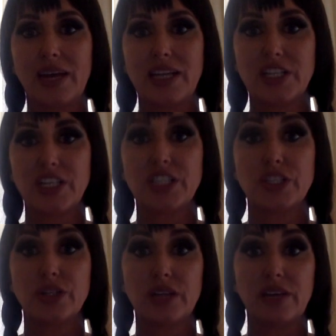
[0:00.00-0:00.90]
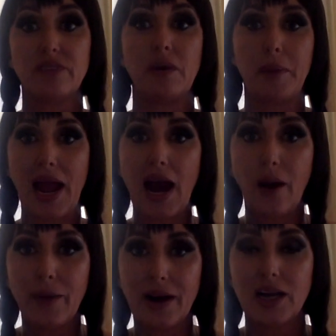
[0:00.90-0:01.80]
energy to give the
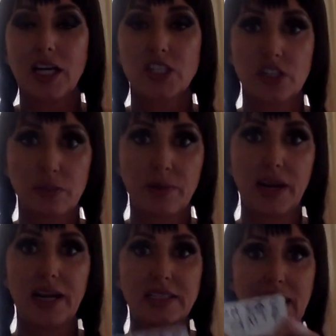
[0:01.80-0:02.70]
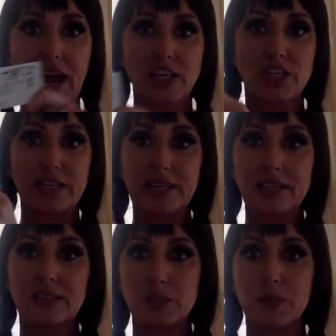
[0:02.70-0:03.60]
power to the prayer, to actually
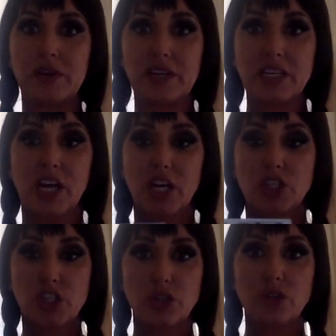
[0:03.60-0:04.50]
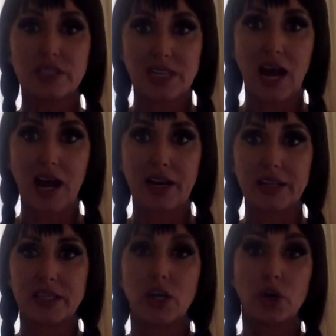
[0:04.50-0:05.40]
link the spirit to the
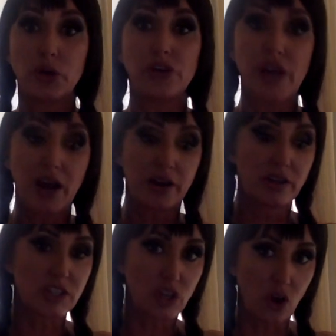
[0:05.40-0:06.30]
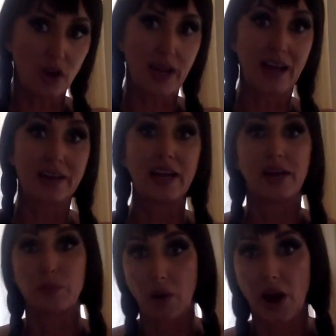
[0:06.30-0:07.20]
target who you're now going to lock out
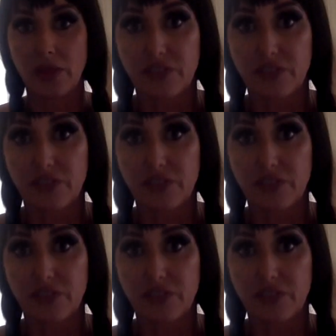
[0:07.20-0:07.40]
by the